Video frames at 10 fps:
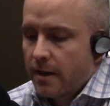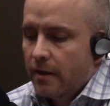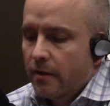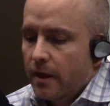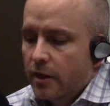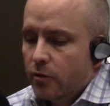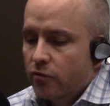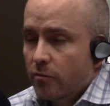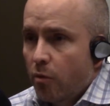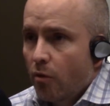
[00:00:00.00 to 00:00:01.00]
And then you
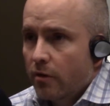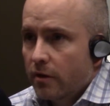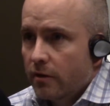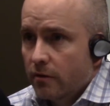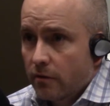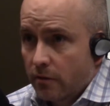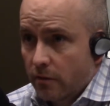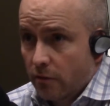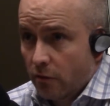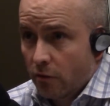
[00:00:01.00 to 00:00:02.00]
supported
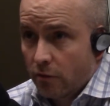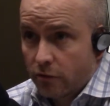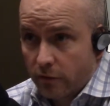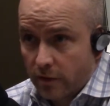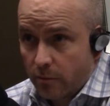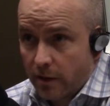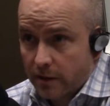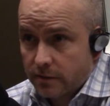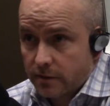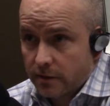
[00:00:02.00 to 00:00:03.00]
her during the
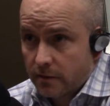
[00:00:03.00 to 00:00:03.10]
pregnancy,